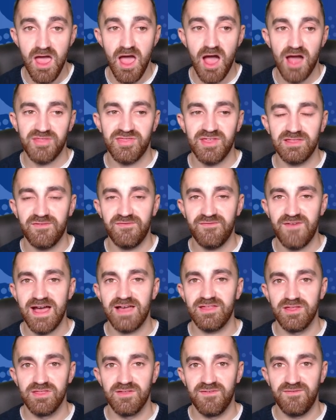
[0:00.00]
I think the
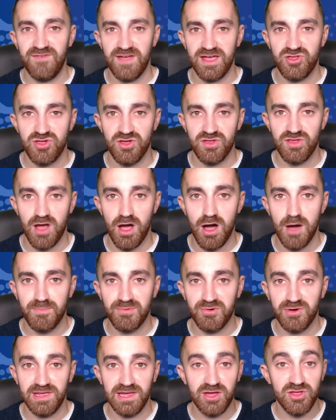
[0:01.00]
fact that the fixtures are
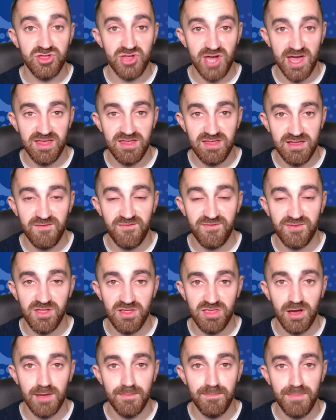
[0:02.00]
pretty congested for the
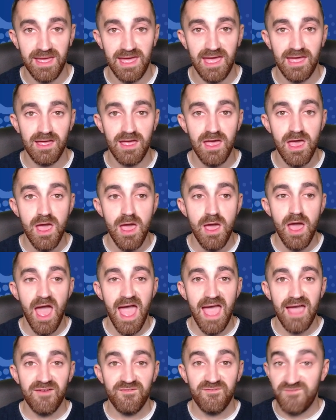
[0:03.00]
time being
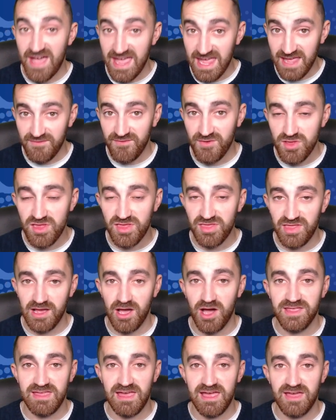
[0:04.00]
favours the
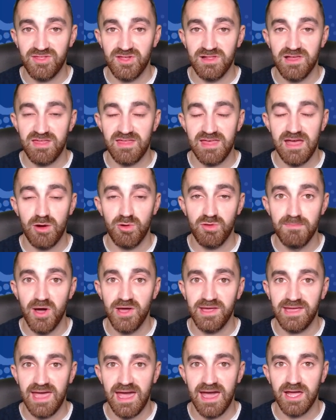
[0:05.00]
idea that Lascelles
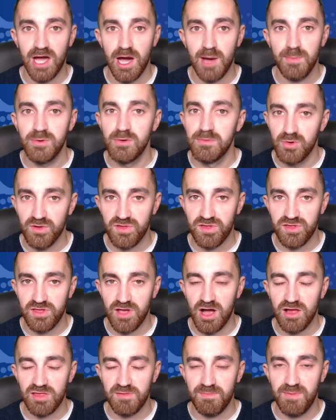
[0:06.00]
might get a couple more
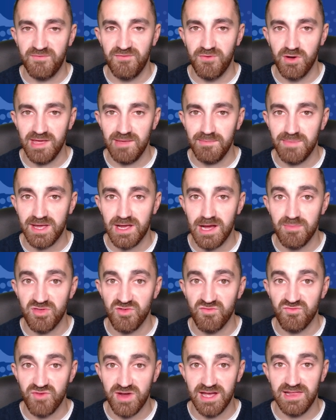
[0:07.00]
starts before he becomes
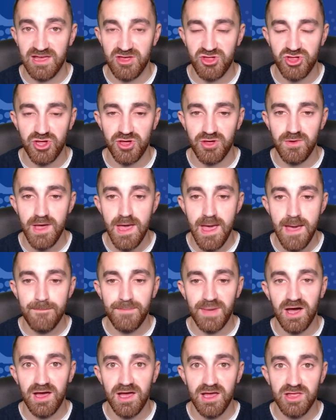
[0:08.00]
a real issue,
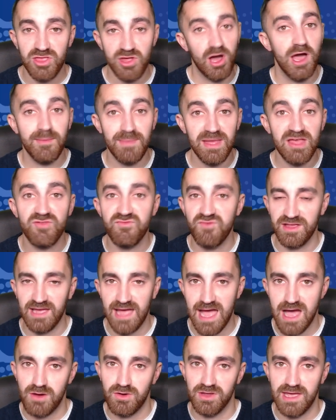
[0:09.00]
but time is
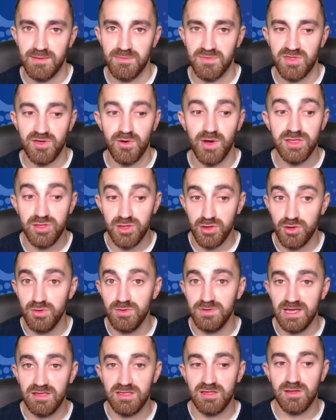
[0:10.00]
running out on him. So I do
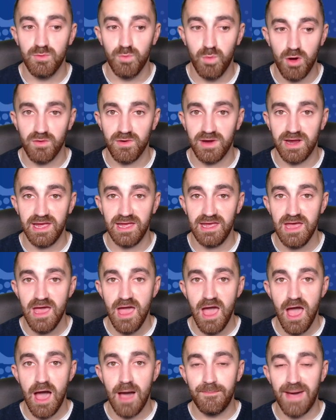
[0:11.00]
need to worry
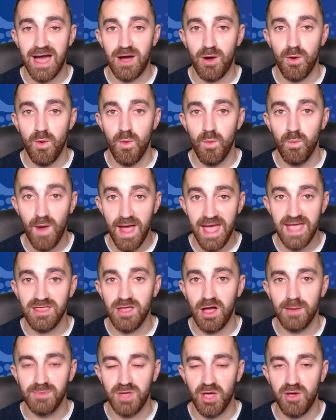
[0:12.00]
about when
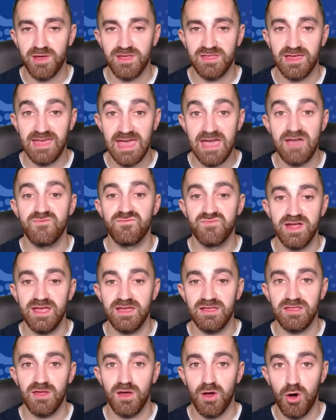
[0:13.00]
I'm going to get
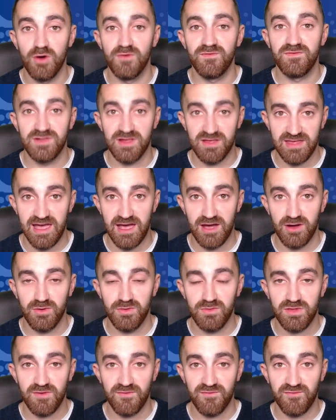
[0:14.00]
rid of
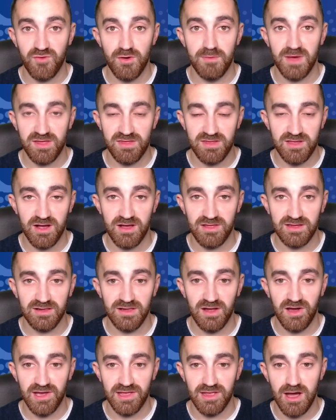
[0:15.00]
Lascelles from my starting
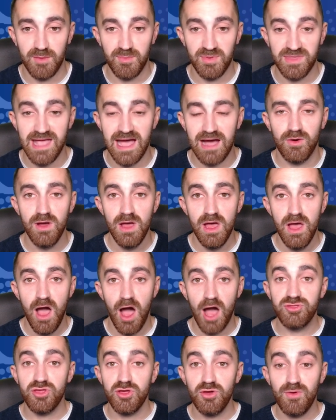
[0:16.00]
lineup. Now,
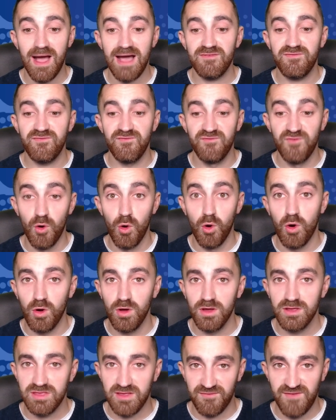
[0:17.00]
I do have
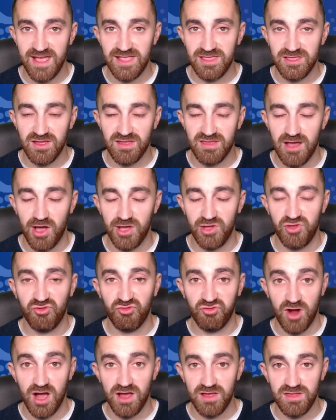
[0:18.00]
4 defenders that I
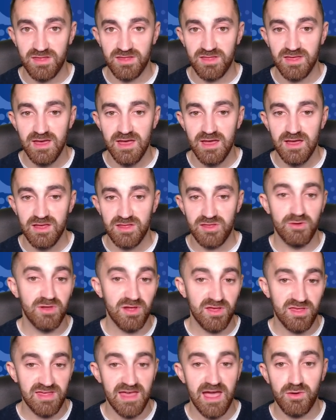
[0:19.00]
trust. So
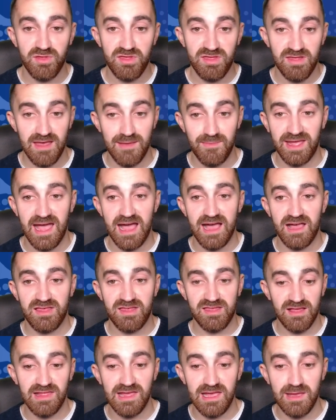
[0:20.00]
Lascelles, Tsimikas,
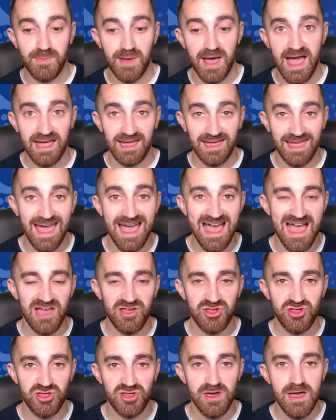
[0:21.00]
Saliba and
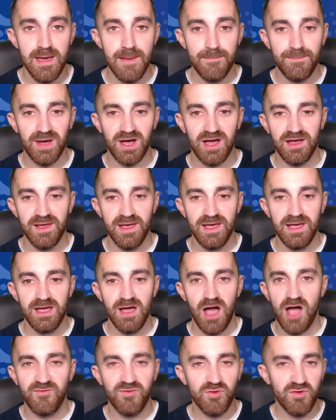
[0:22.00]
Cash, but
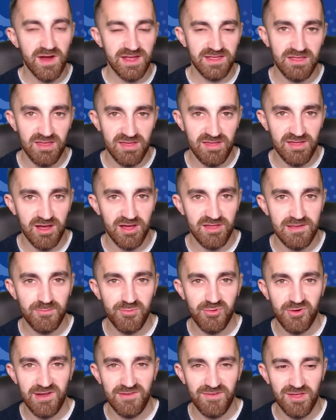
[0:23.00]
I've already discussed in
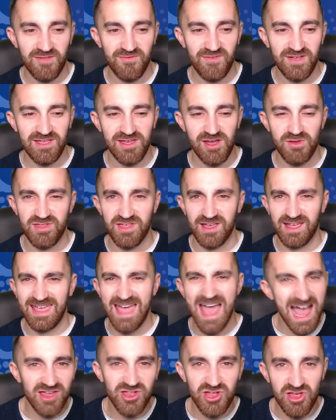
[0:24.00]
previous videos that
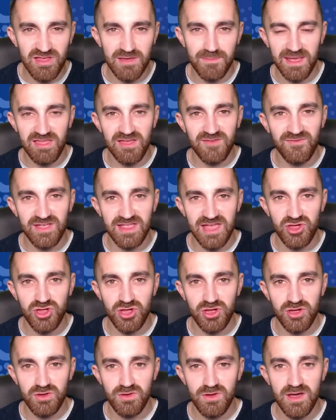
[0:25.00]
Cash is a bit of an
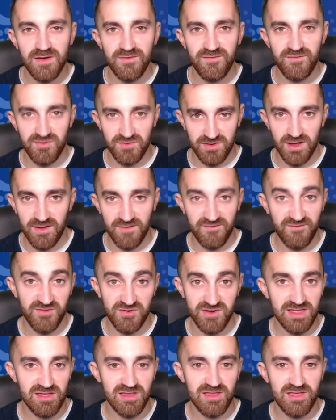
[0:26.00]
issue.
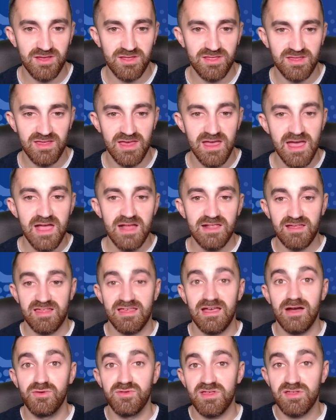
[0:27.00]
For instance,
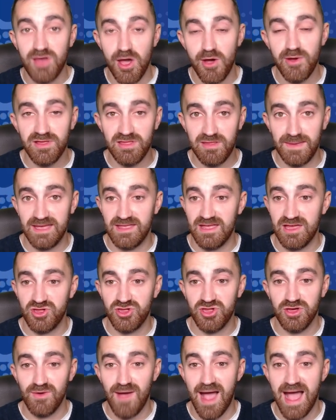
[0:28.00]
Lascelles is going to be an
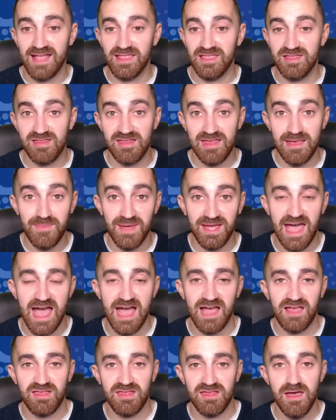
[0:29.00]
issue, and
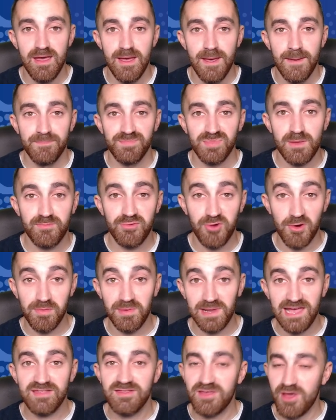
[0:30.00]
Tsimikas
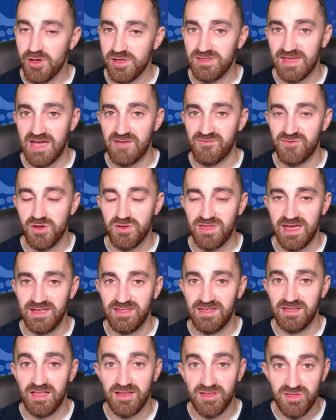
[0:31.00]
probably is going to get
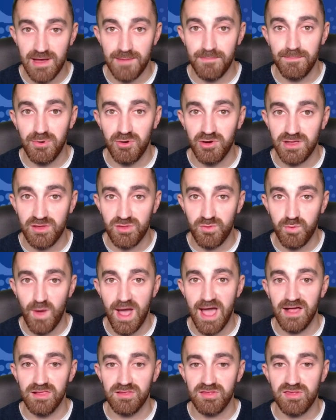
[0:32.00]
rotated at some point as
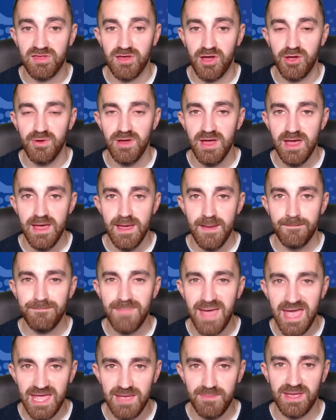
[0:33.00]
well. So
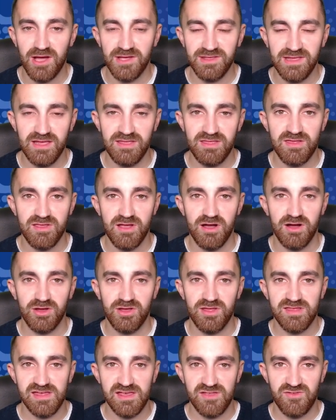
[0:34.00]
maybe I need to start
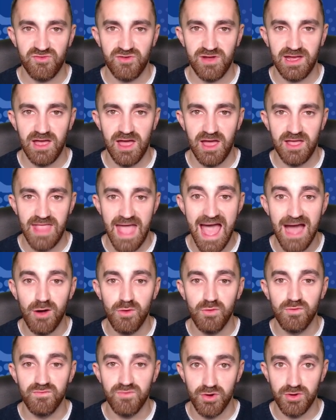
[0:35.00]
considering an
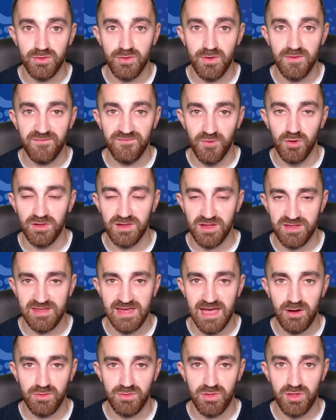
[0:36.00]
out route for
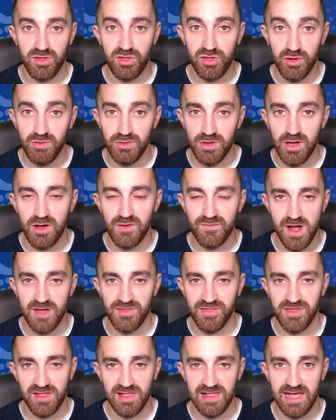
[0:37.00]
Lascelles sooner
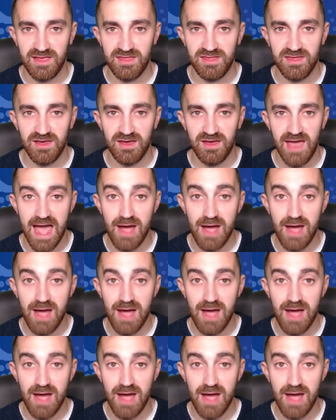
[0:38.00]
rather than later.